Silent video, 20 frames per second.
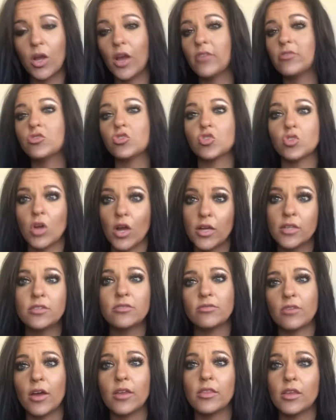I've tried
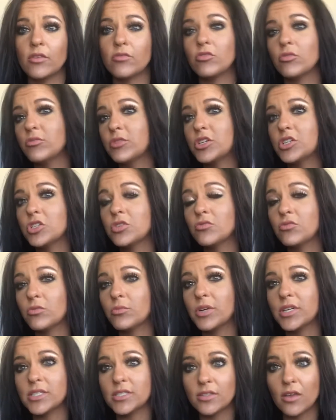to find the information for
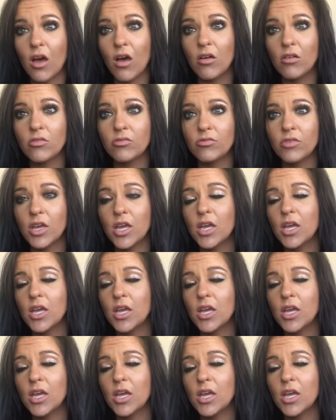myself,